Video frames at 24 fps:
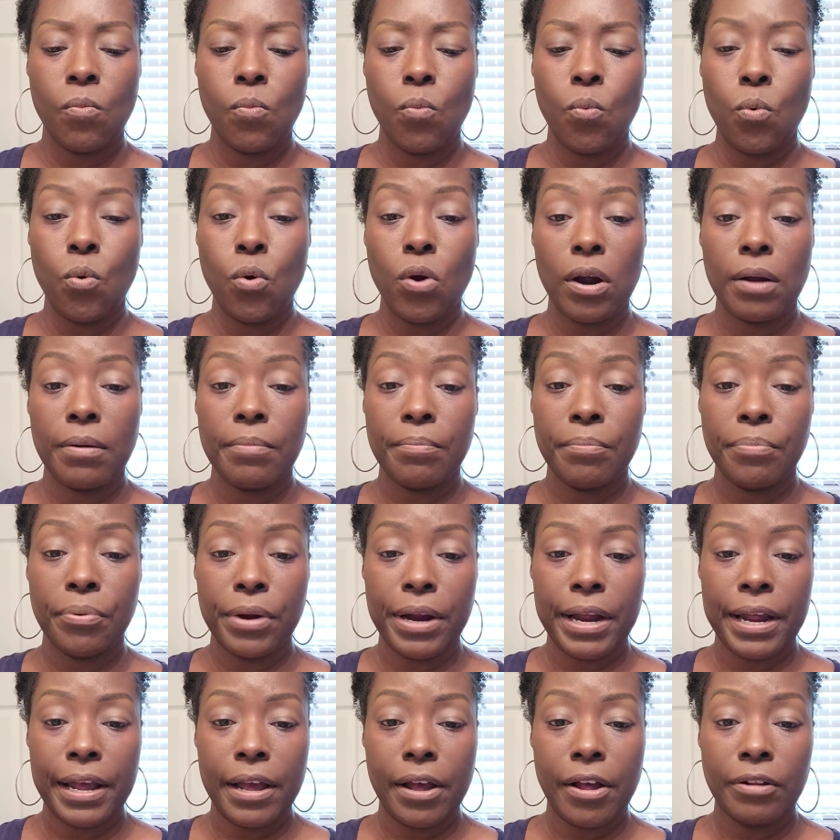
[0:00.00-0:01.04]
warm
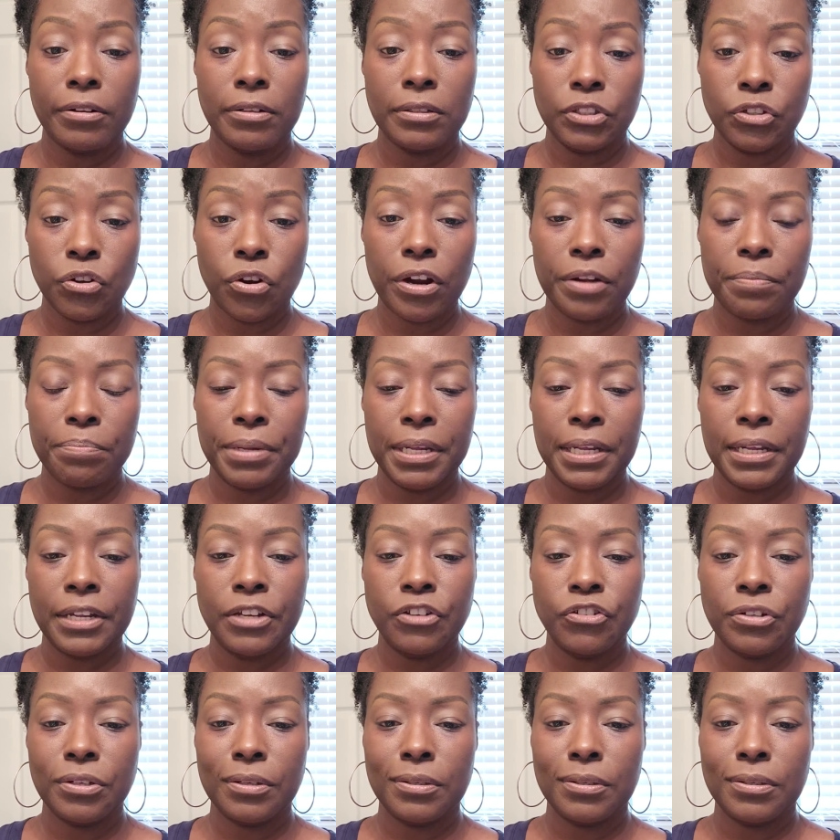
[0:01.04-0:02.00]
brown, dark peach